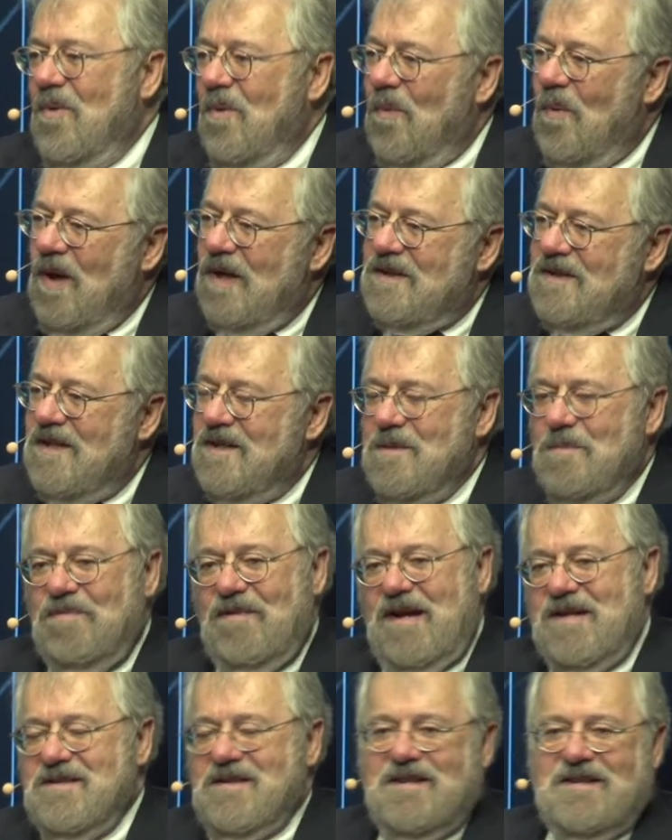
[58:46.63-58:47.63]
what did the
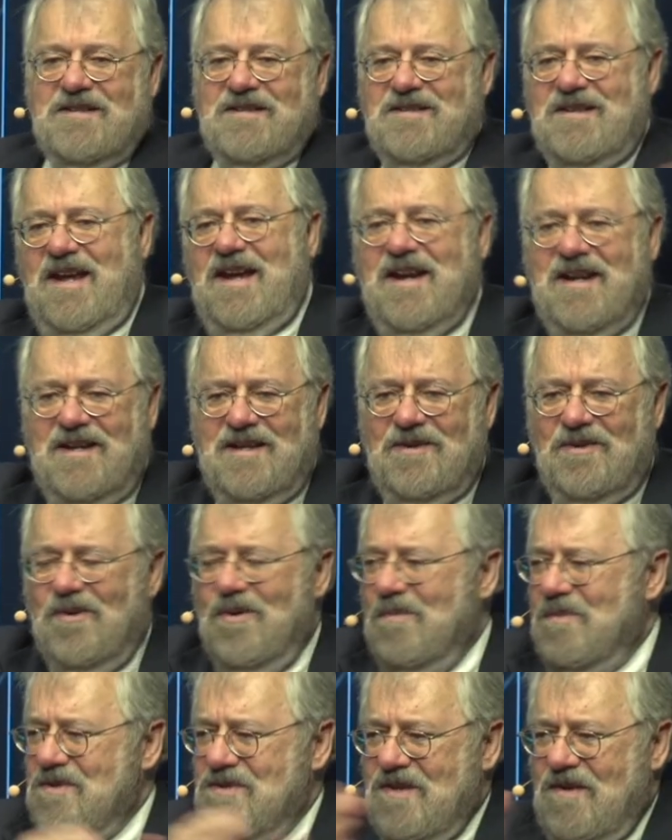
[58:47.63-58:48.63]
president say to
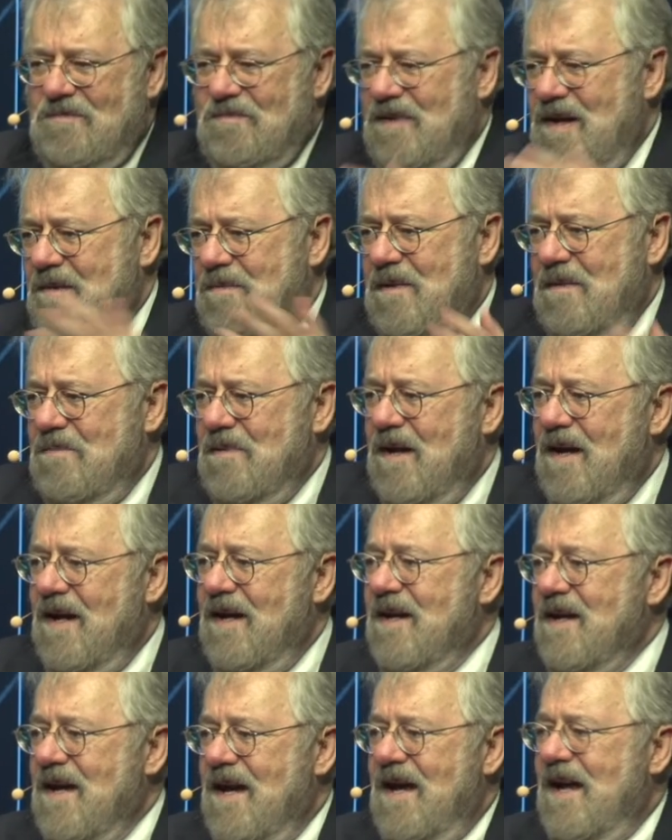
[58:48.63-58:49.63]
Gorbachev, blah, blah, blah?